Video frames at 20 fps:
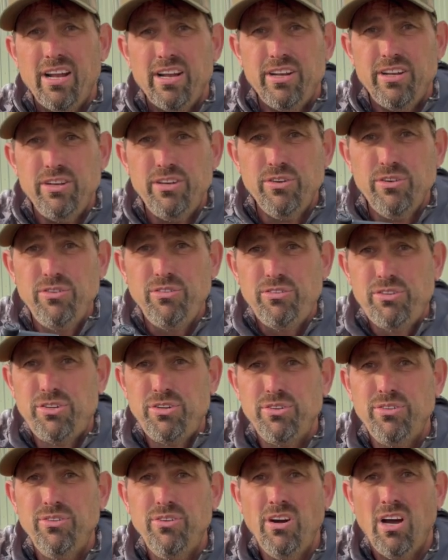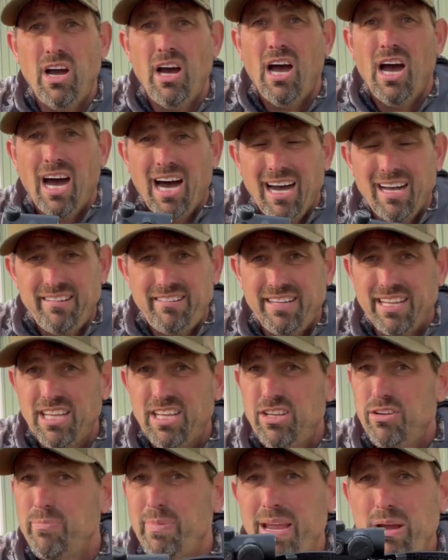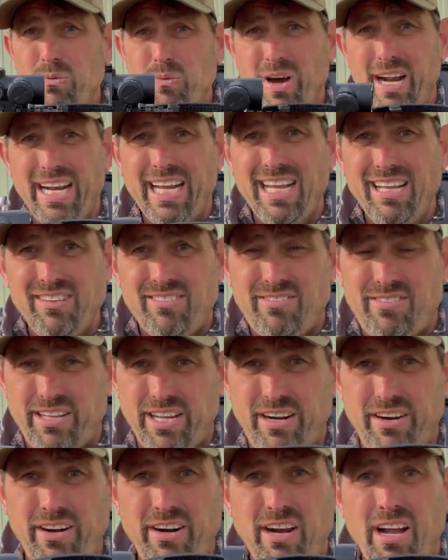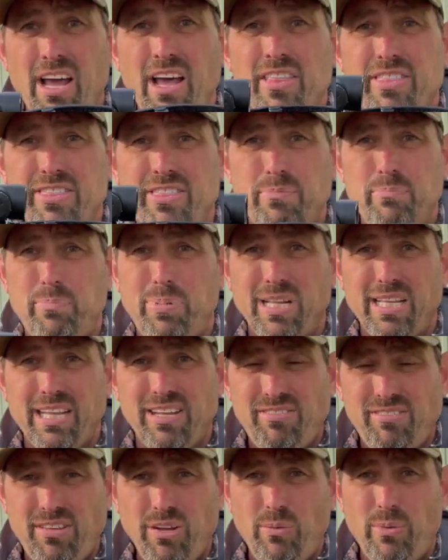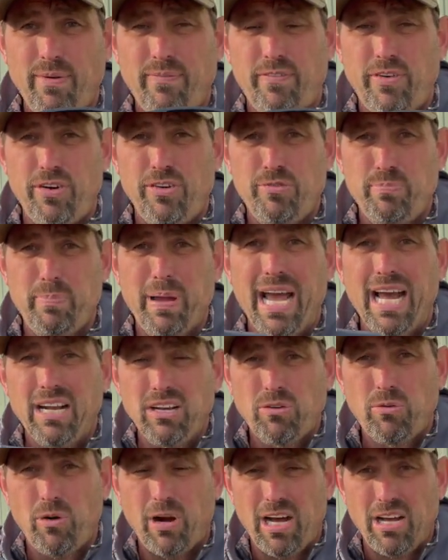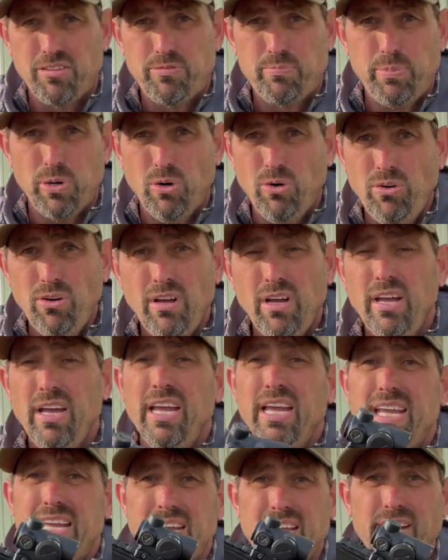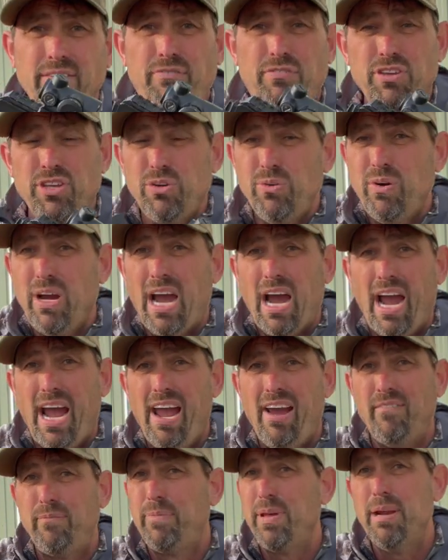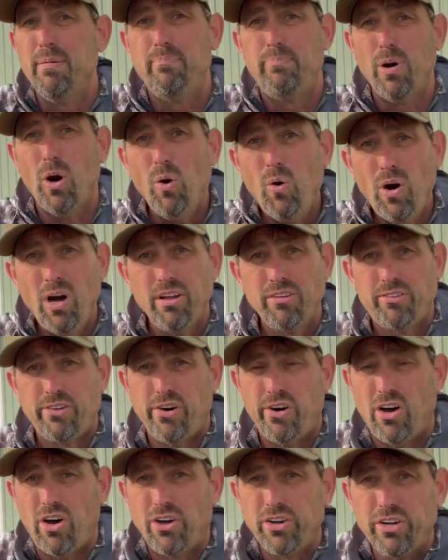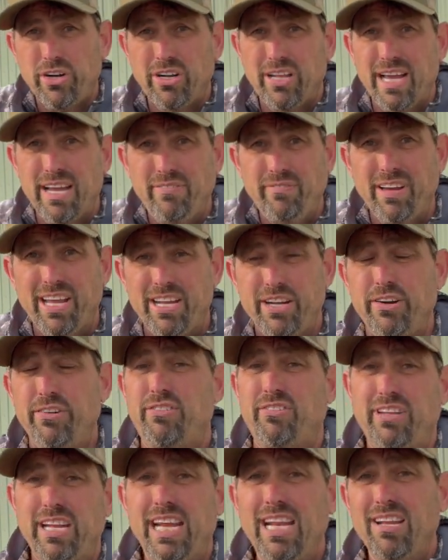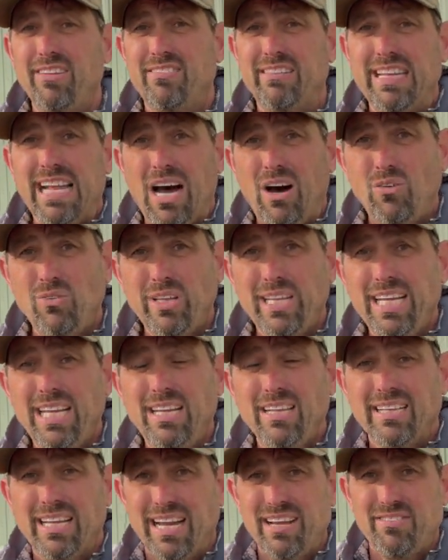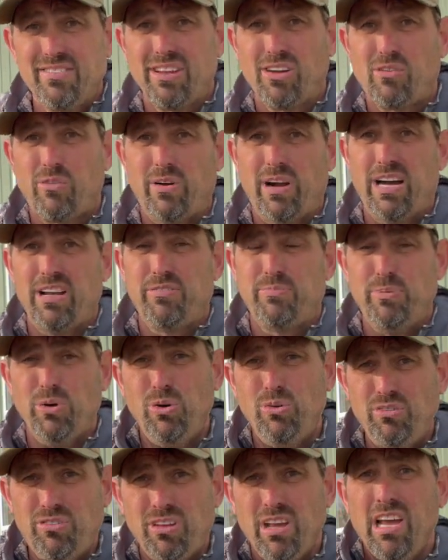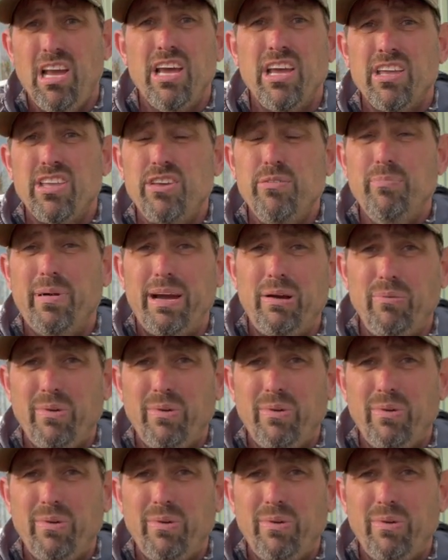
new to hunting, you may want to consider the Ballista reverse bat crossbow. If you have been a bow hunter all your life and your state is now legalizing crossbows, you might